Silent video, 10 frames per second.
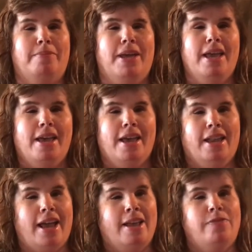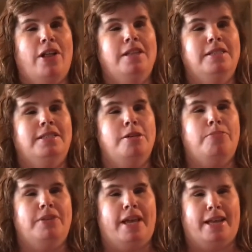and I had fallen asleep
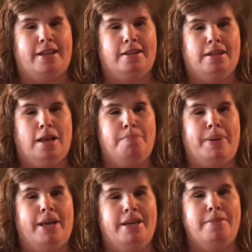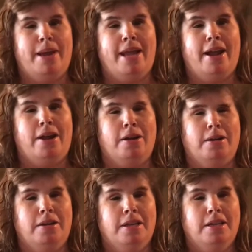with like a bun in my hair,